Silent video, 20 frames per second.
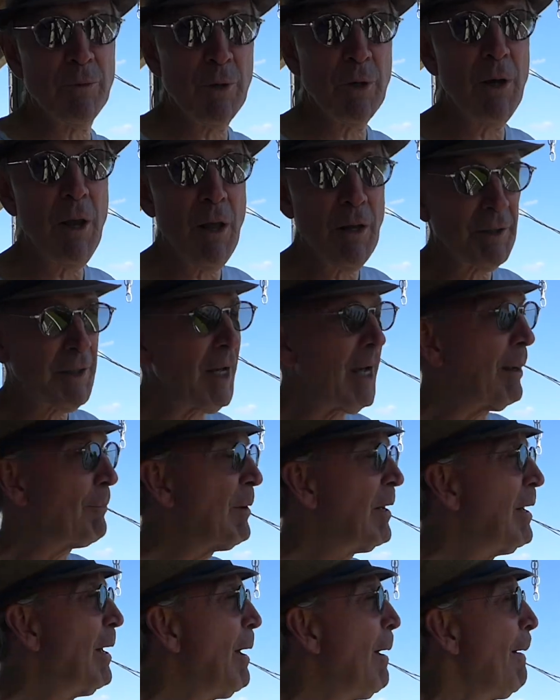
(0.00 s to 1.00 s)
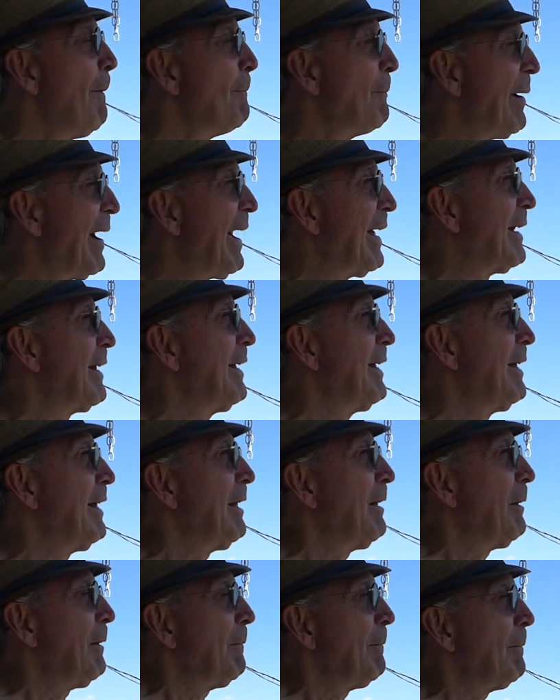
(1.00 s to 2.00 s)
for a long time. But
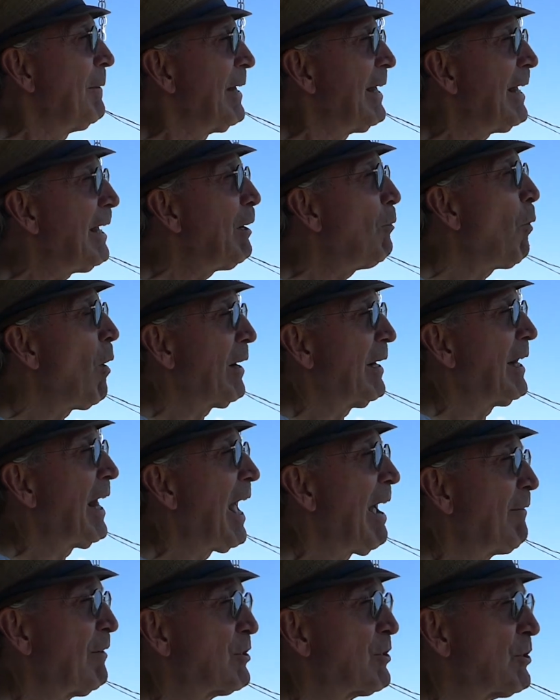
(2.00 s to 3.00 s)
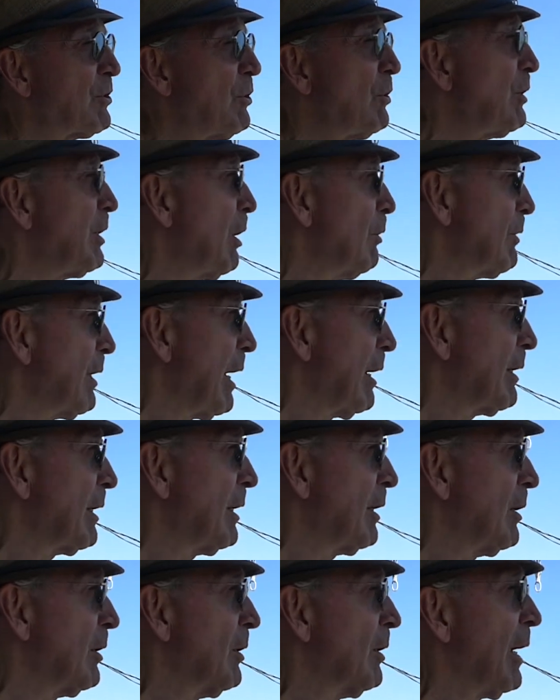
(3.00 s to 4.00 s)
he wanted to have his studio down
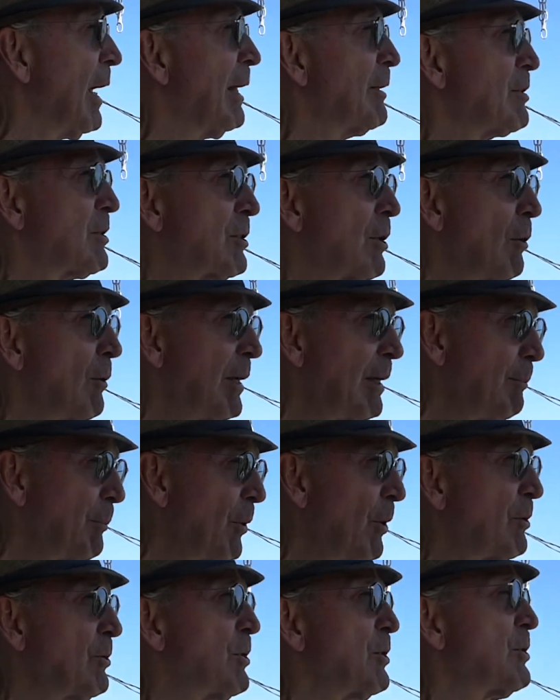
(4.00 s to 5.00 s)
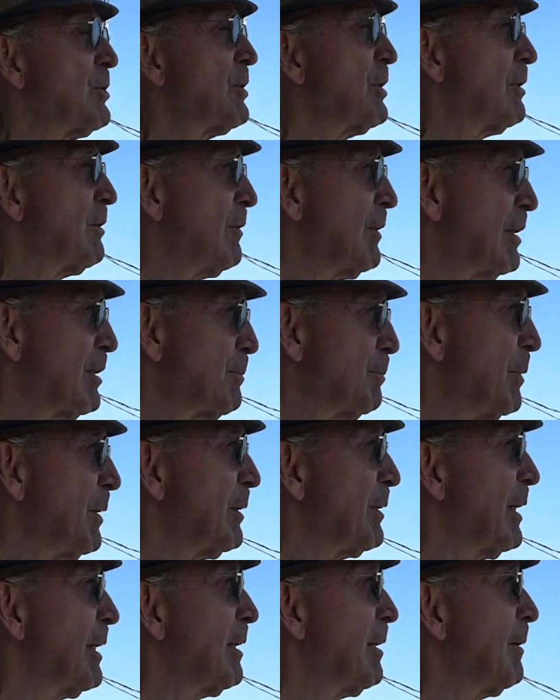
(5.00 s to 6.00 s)
here, and so he purchased this
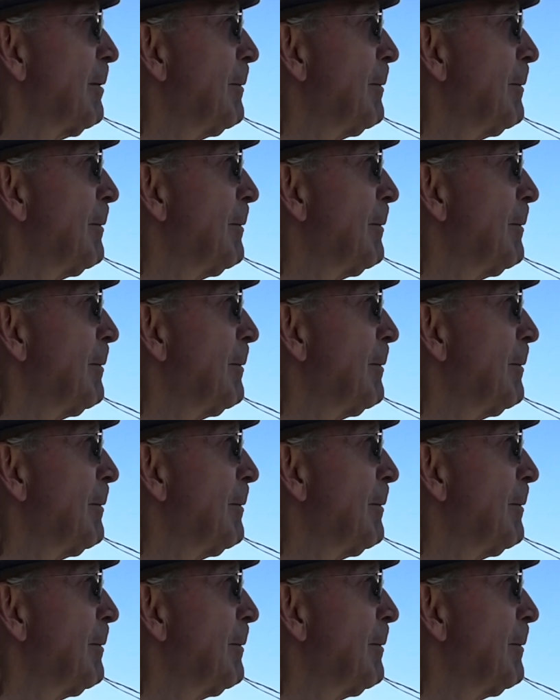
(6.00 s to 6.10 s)
building.